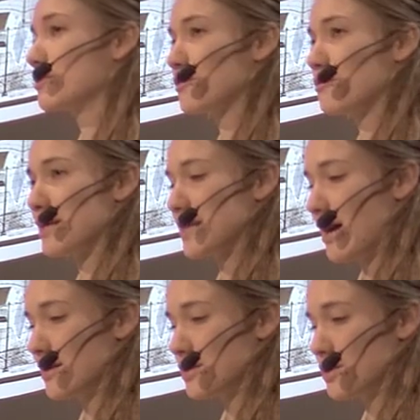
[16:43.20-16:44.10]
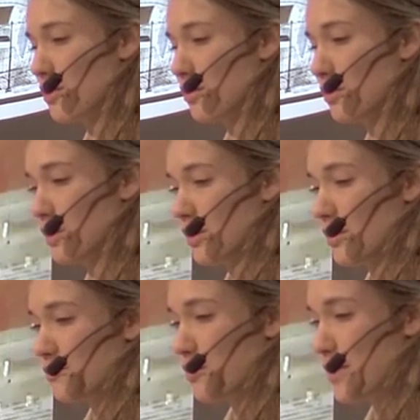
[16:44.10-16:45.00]
learned from my dad. So
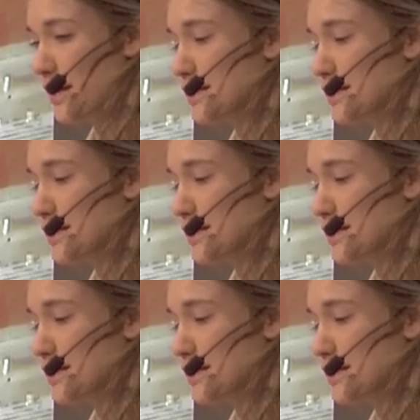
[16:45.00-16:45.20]
from